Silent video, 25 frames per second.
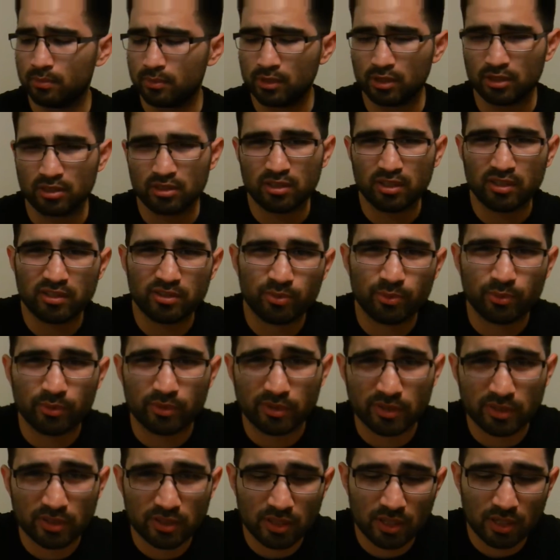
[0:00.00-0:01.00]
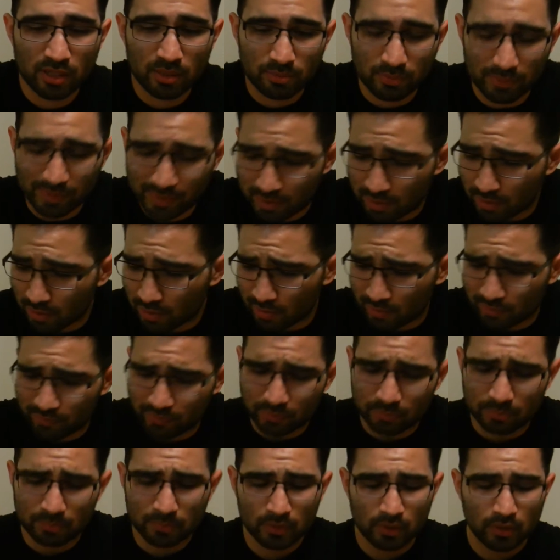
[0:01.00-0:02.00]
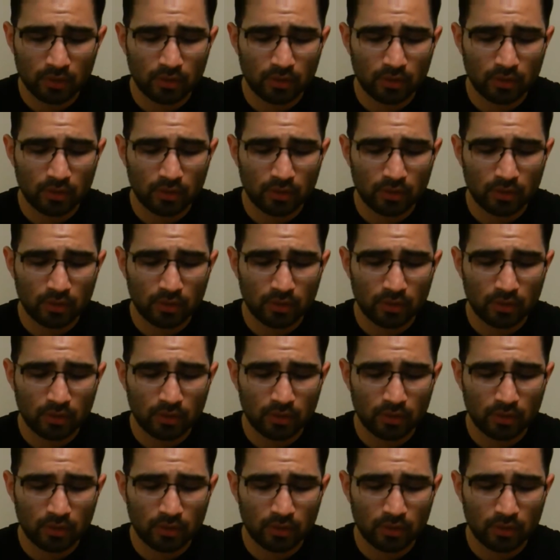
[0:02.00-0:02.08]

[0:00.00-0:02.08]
successful on some, not all of them.